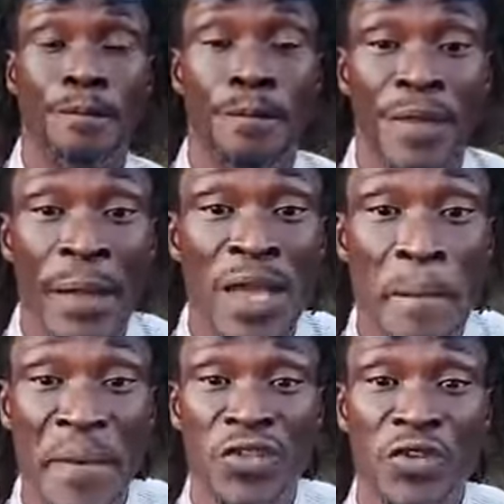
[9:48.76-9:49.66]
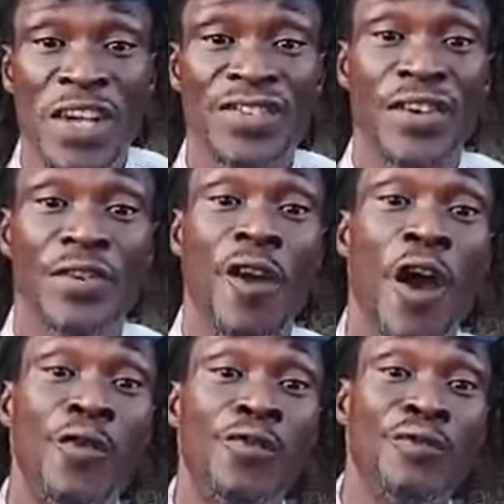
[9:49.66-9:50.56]
Now be a patriotic
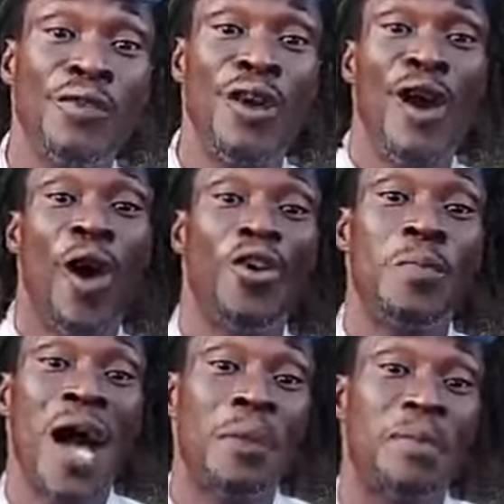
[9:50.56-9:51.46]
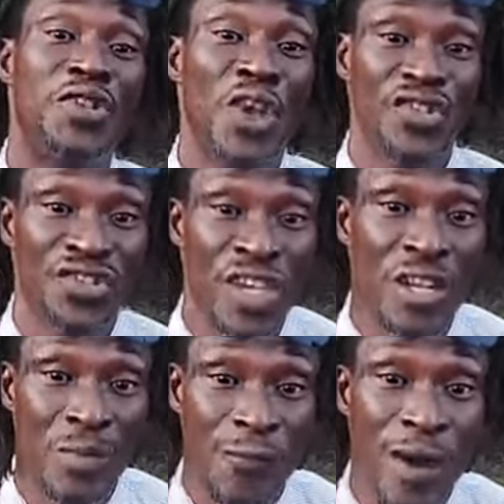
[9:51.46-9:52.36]
role? Or you back be just
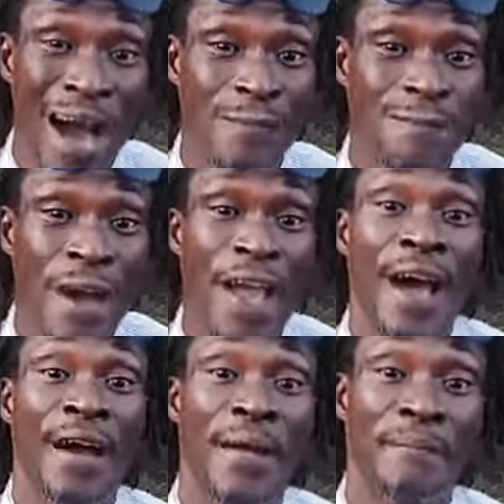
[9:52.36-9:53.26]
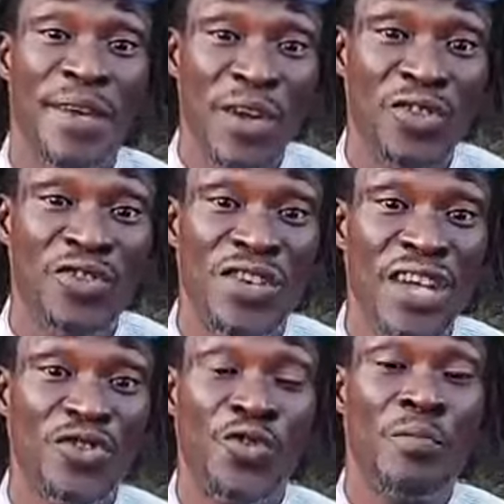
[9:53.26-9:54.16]
no more for hard fire because you
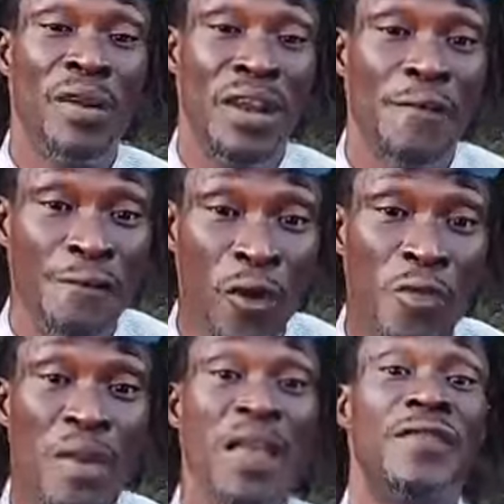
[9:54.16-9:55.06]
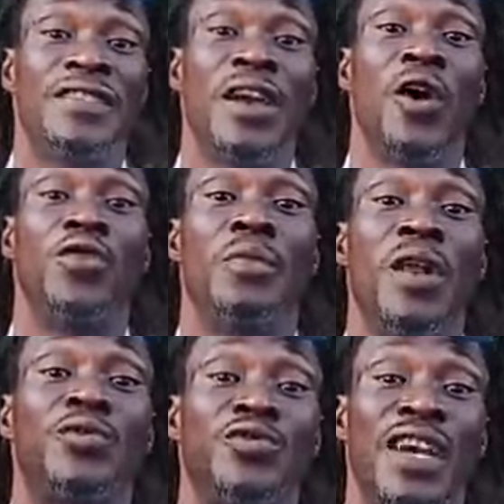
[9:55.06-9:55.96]
get your own belief or you believe in, or you
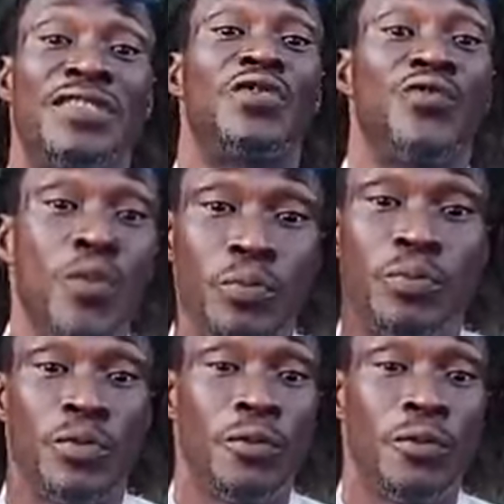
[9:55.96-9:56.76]
belong to certain group.